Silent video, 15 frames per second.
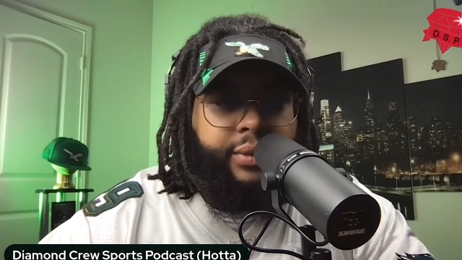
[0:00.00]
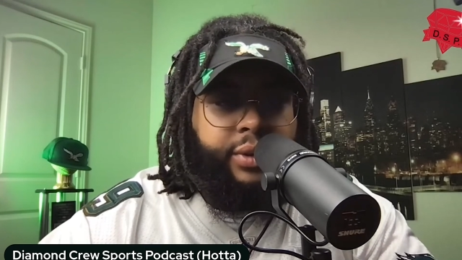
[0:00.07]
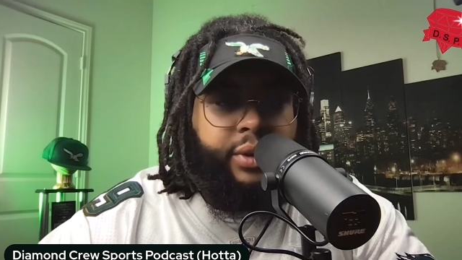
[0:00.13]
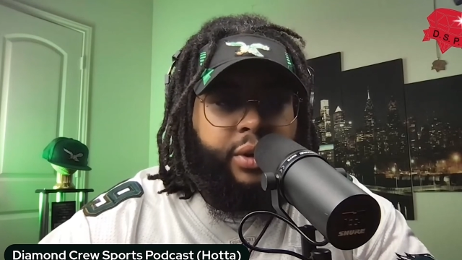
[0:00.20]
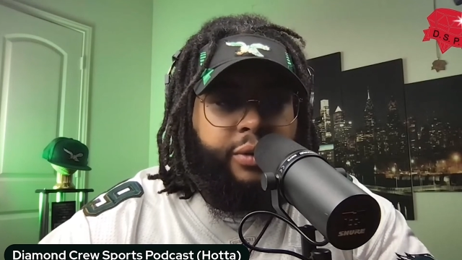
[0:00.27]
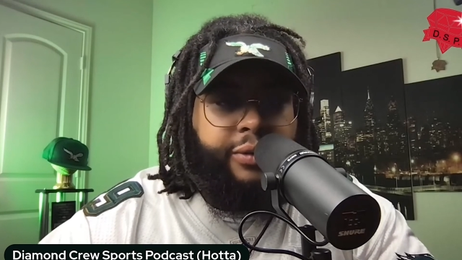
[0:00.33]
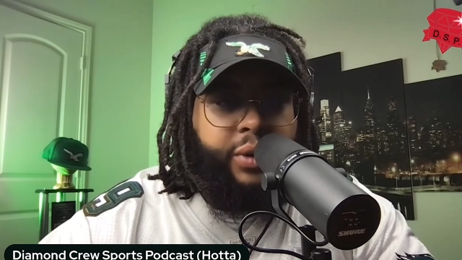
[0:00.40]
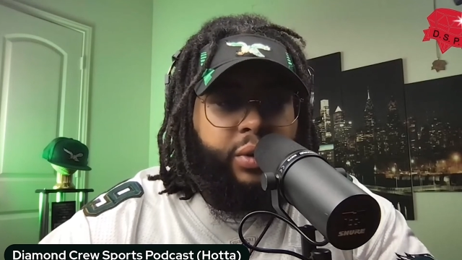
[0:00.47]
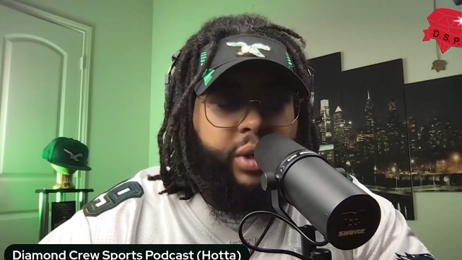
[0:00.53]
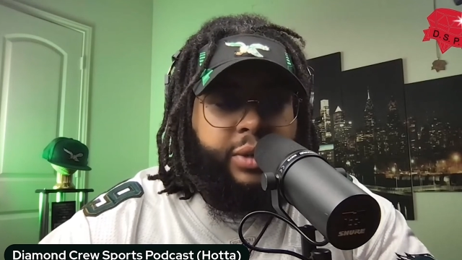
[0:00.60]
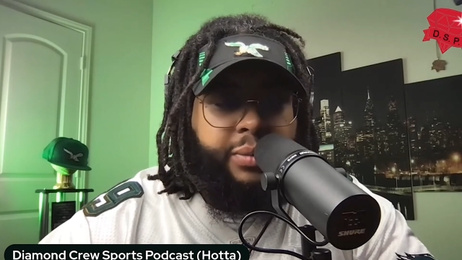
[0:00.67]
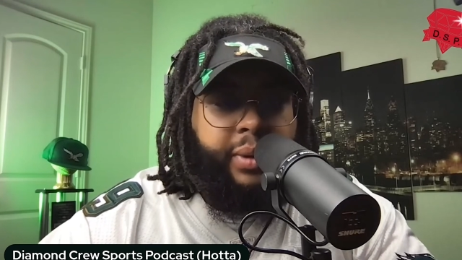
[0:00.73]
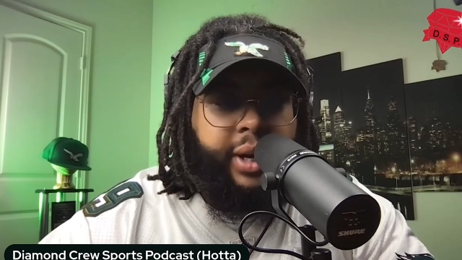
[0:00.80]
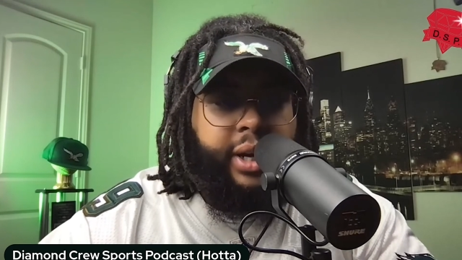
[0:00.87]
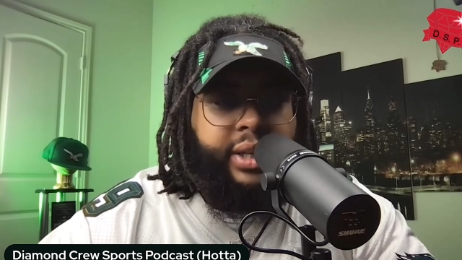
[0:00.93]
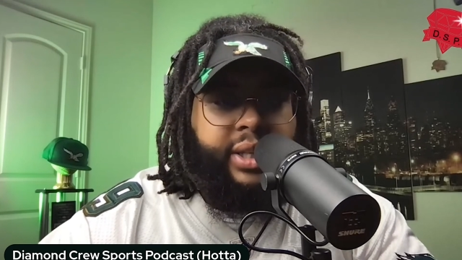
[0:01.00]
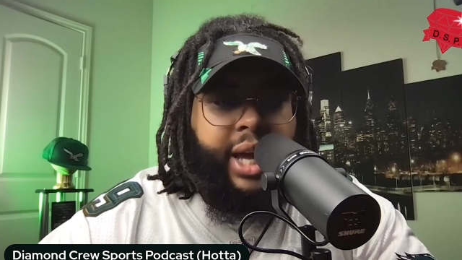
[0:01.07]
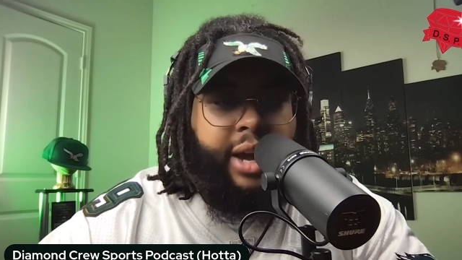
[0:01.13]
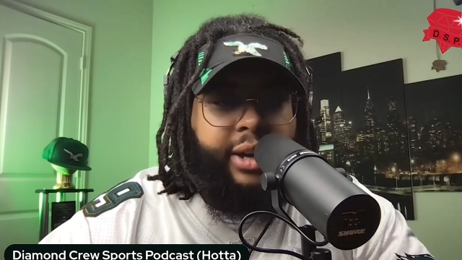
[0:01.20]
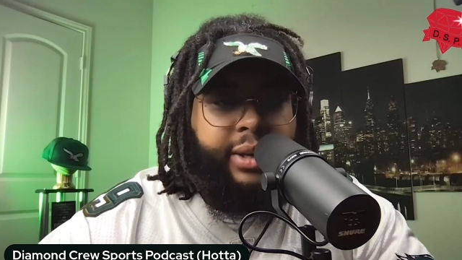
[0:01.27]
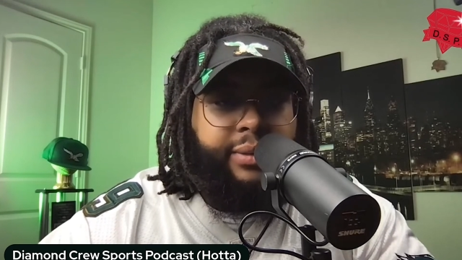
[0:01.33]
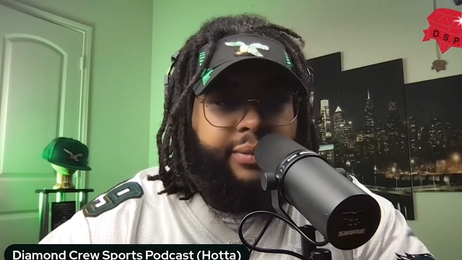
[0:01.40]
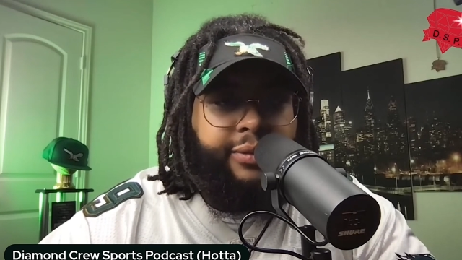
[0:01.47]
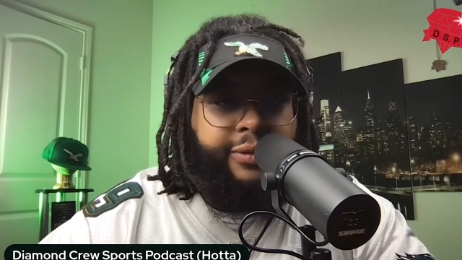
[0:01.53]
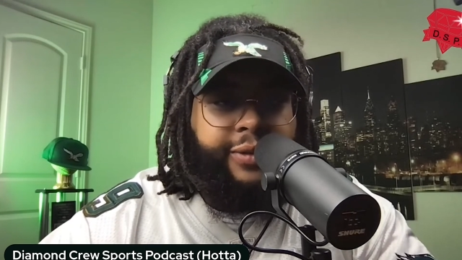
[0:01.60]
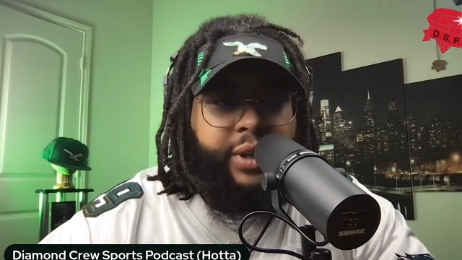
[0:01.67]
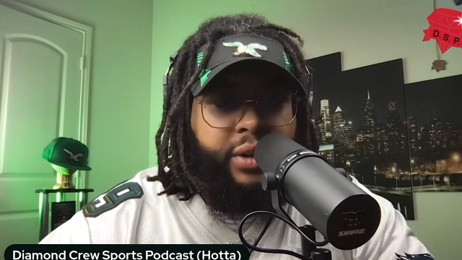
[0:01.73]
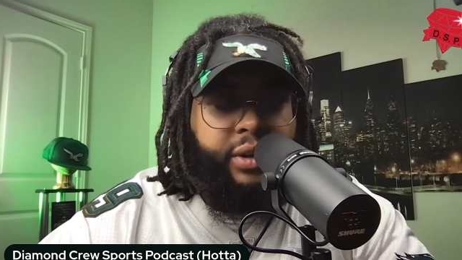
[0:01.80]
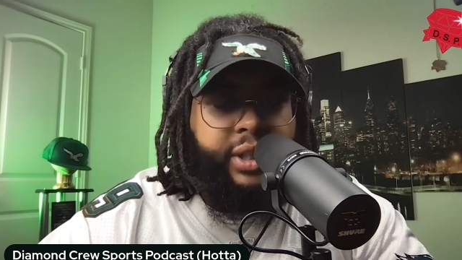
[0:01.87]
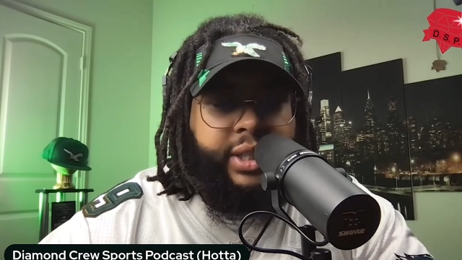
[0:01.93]
viewed these players, how he
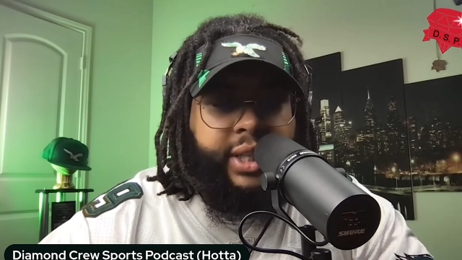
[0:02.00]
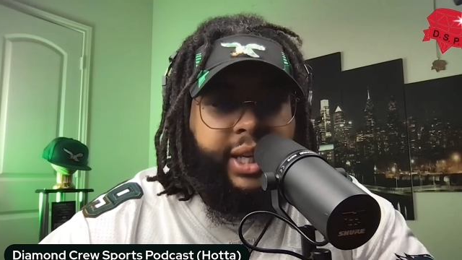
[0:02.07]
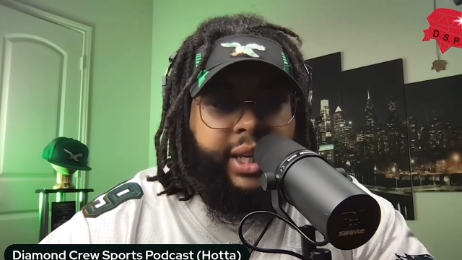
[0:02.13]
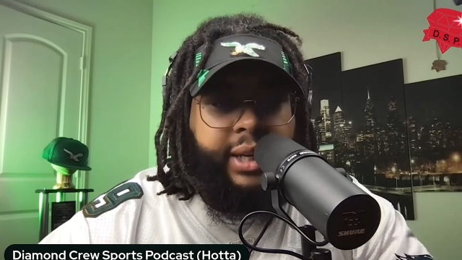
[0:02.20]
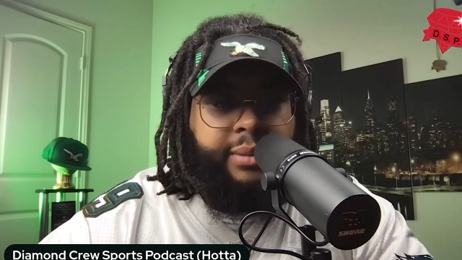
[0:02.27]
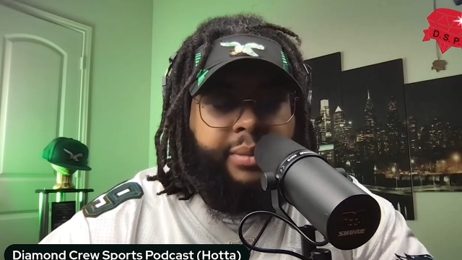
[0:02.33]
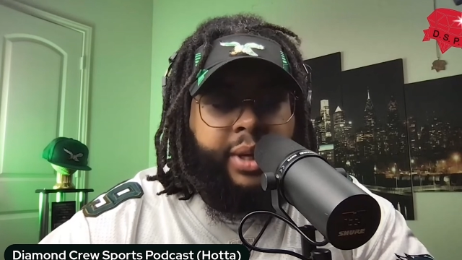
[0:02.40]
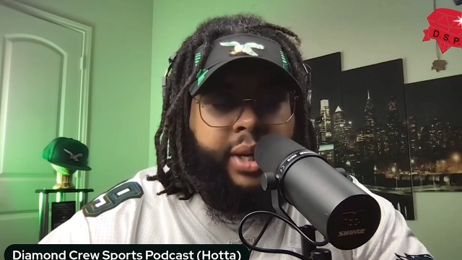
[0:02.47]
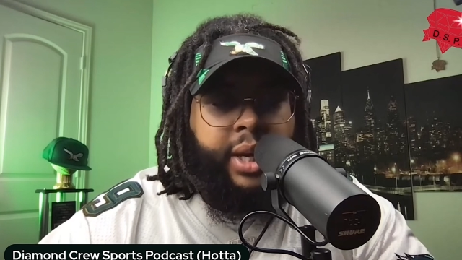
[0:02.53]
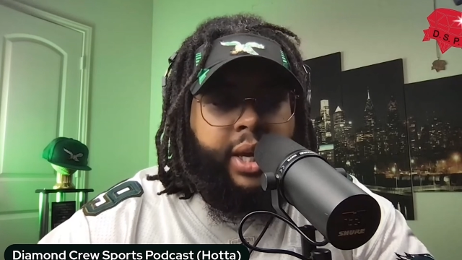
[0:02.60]
filled his team.